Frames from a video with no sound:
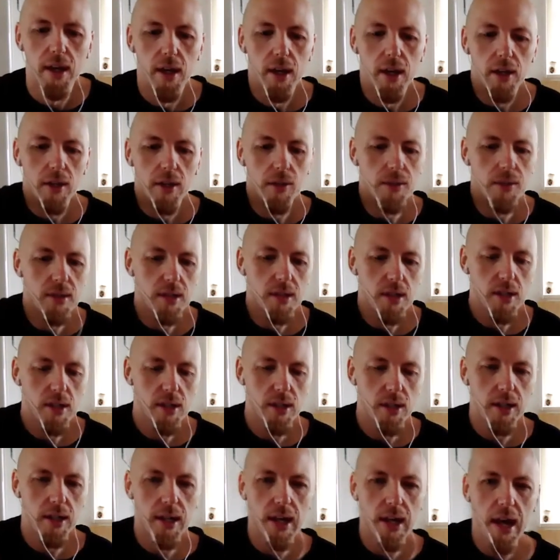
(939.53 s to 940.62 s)
you
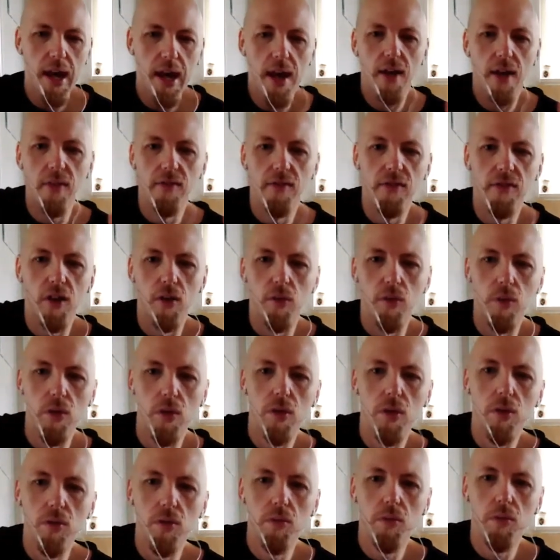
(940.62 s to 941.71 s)
essentially have a
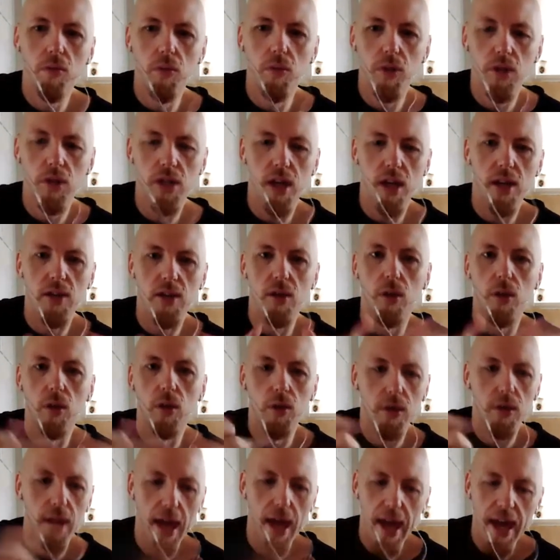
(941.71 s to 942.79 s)
room which has
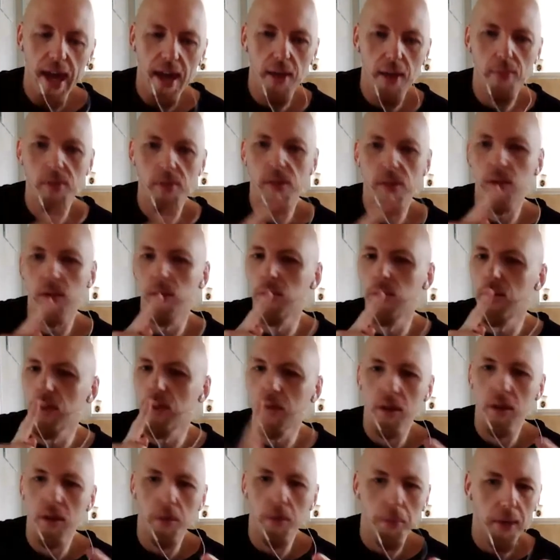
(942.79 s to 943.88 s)
all the amps, all
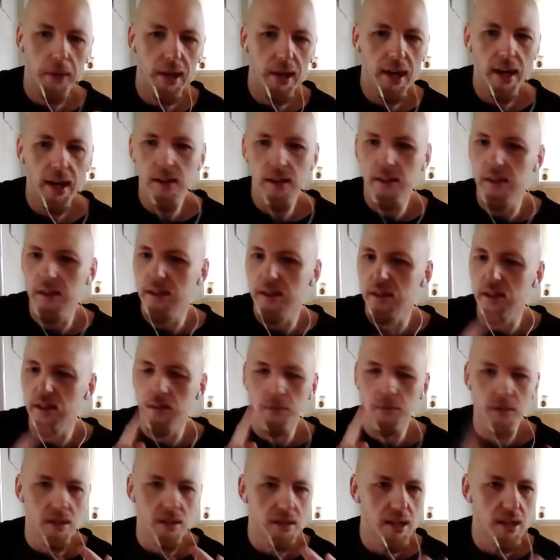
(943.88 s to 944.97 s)
the PA
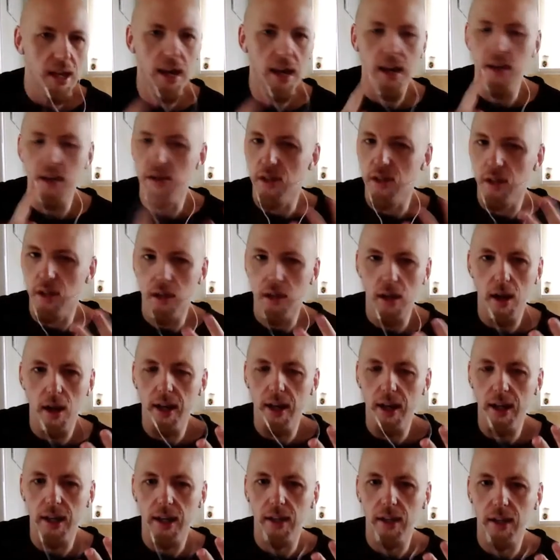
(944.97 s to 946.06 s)
system, the stage, the
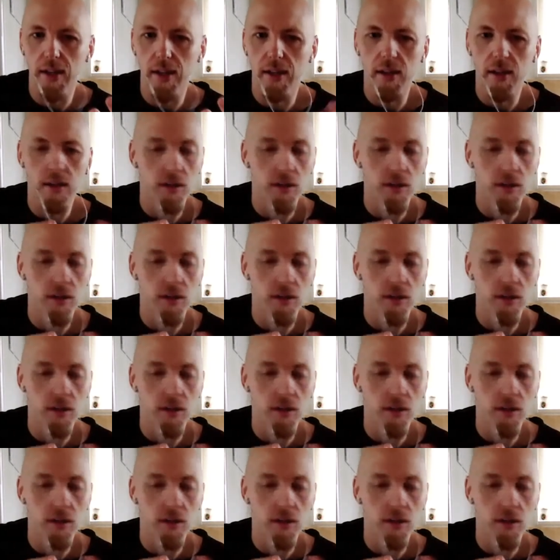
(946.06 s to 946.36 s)
lighting,